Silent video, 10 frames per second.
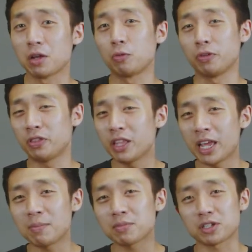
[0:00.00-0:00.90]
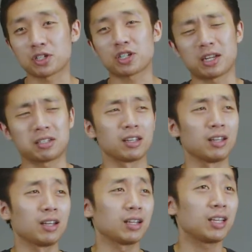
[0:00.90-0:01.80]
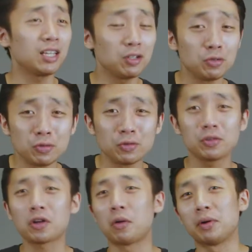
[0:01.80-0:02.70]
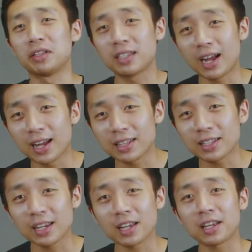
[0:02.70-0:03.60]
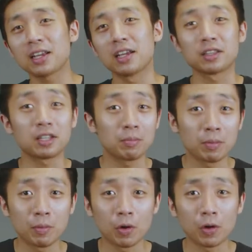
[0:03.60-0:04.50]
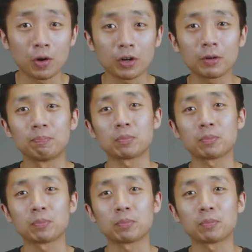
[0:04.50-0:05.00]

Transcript: With names such as Kinu, Comandante, Timimor,